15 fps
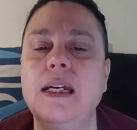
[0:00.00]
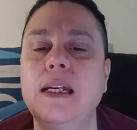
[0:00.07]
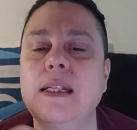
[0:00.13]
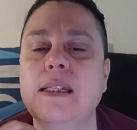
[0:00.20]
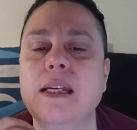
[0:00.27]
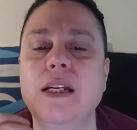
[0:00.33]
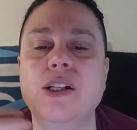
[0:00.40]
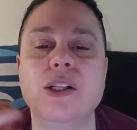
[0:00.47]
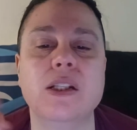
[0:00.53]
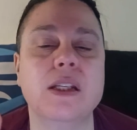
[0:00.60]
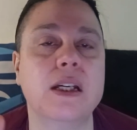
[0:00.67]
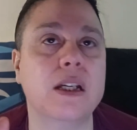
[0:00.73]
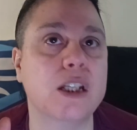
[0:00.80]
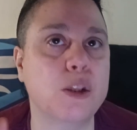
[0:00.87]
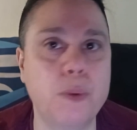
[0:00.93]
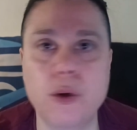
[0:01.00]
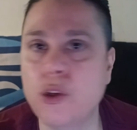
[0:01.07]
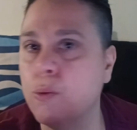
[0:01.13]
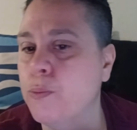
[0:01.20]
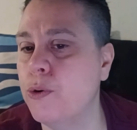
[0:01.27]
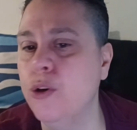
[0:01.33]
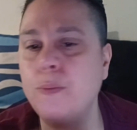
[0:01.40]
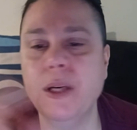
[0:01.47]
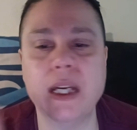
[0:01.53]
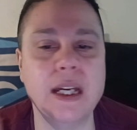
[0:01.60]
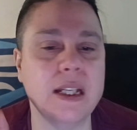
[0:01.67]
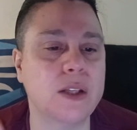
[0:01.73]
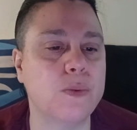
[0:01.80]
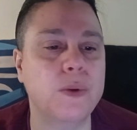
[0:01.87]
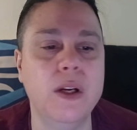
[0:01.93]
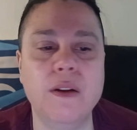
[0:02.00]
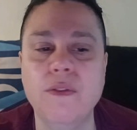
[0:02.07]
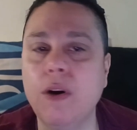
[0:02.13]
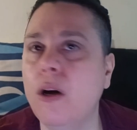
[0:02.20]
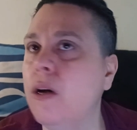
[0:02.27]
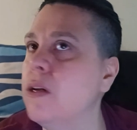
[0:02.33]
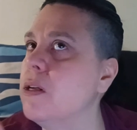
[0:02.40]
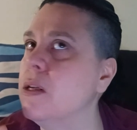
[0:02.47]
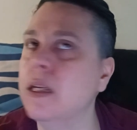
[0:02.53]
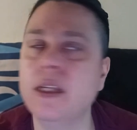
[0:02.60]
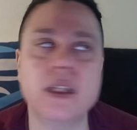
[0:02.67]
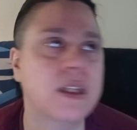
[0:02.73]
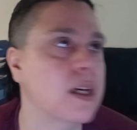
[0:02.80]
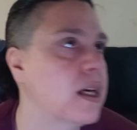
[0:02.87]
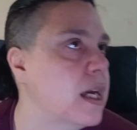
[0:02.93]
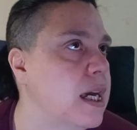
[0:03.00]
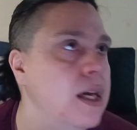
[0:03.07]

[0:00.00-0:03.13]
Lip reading: Sage is like a spiritual broom. It gets rid of all stuck